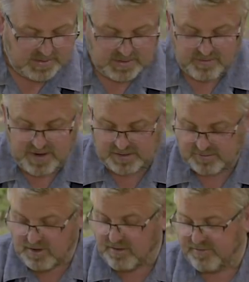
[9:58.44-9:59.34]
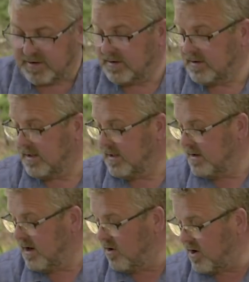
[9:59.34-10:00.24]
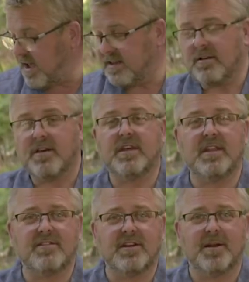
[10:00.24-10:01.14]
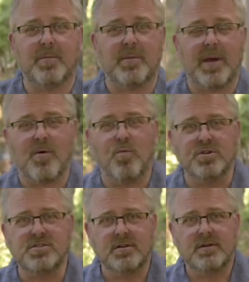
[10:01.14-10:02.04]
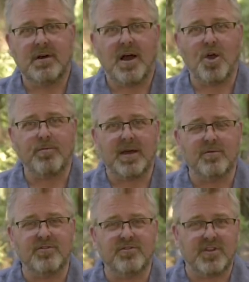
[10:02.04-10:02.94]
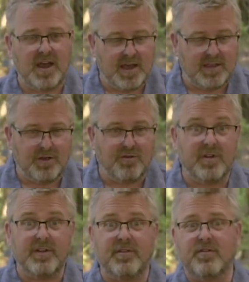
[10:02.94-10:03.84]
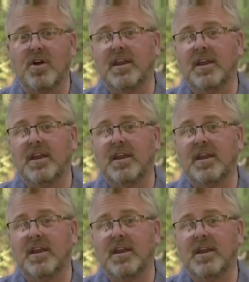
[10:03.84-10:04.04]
Great stuff. Okay, so I think that's a little bit about wood. I hope that was useful. If you've got